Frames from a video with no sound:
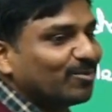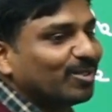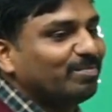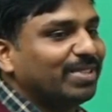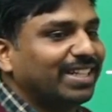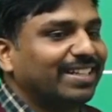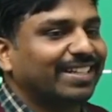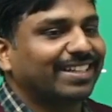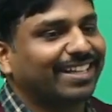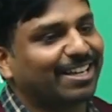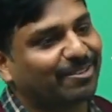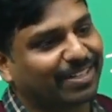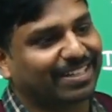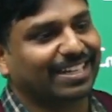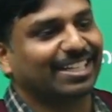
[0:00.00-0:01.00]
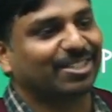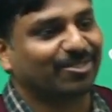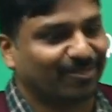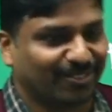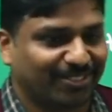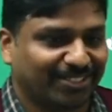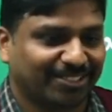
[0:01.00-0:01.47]
be our class
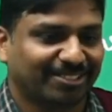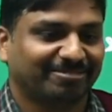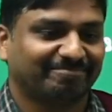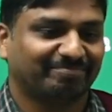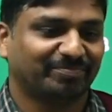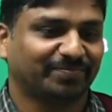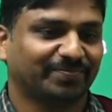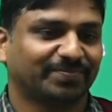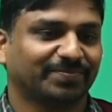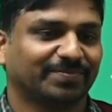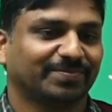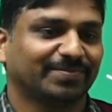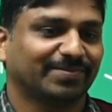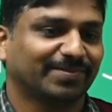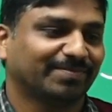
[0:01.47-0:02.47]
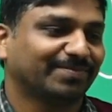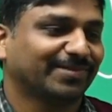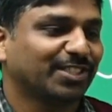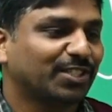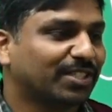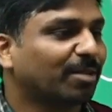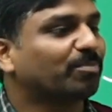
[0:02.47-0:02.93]
notes.
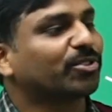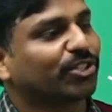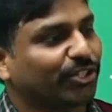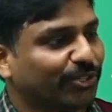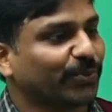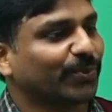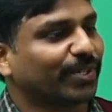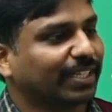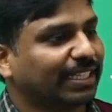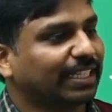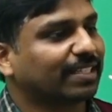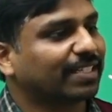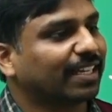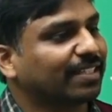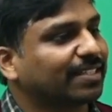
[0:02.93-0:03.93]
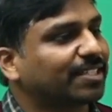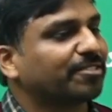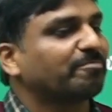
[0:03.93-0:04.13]
Substitute in the sense